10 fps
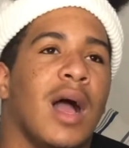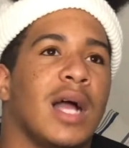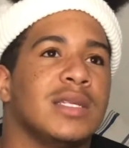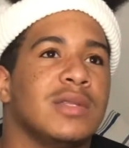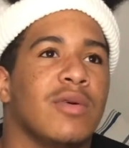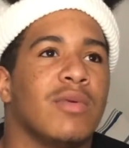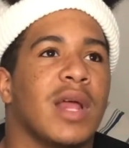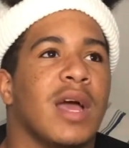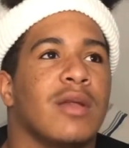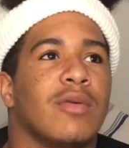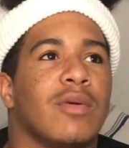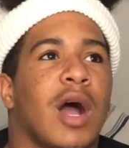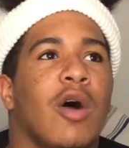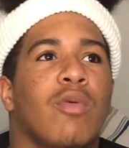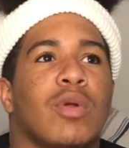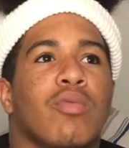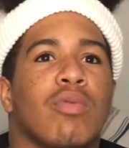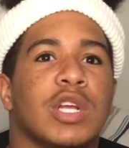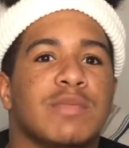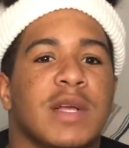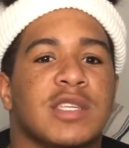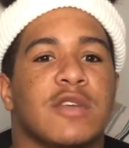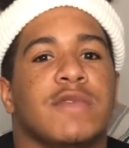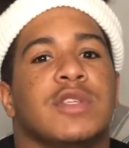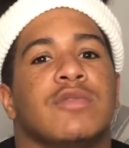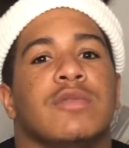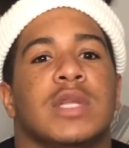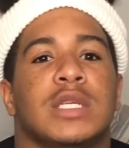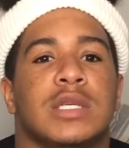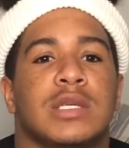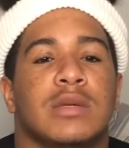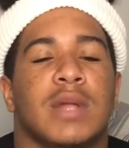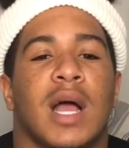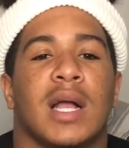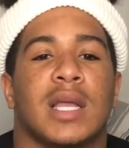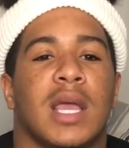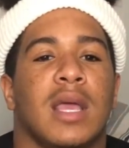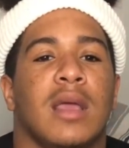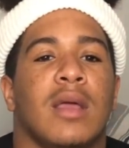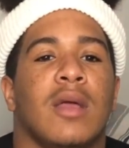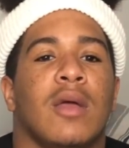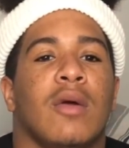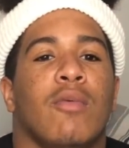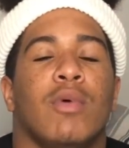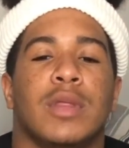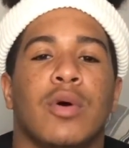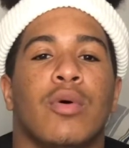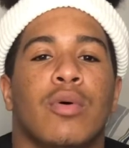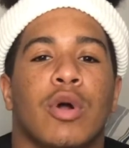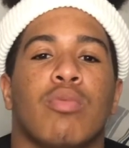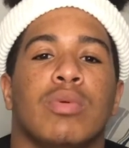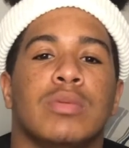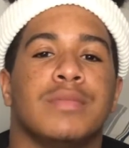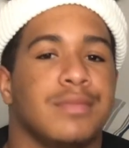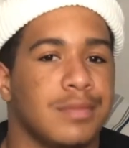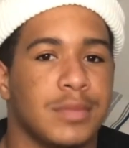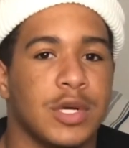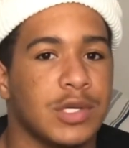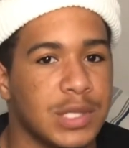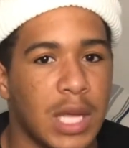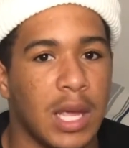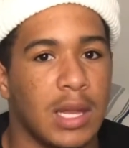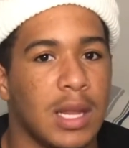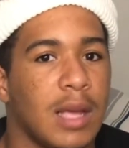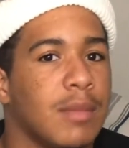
just don't want to have to know. I don't want to rush myself into a relationship that I can't withhold or stand like.